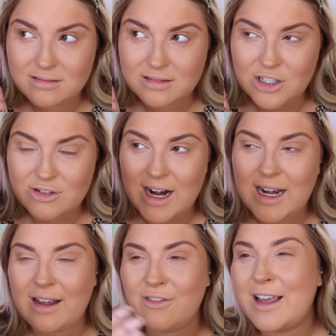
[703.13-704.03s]
Because, right,
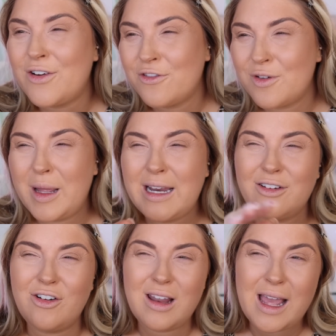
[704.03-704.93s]
I've, like, gone from, like,
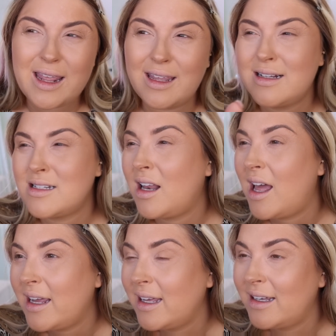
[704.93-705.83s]
not liking it to
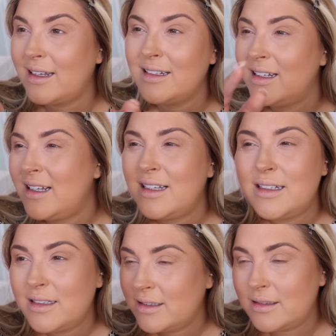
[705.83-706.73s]
liking it.
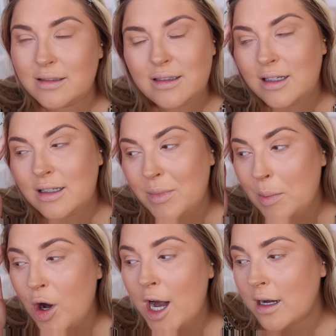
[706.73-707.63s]
Ugh, my
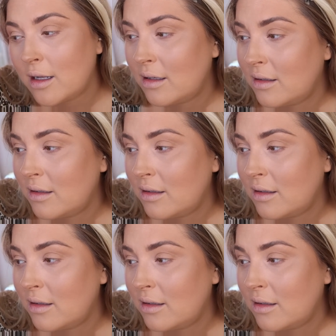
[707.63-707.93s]
brain.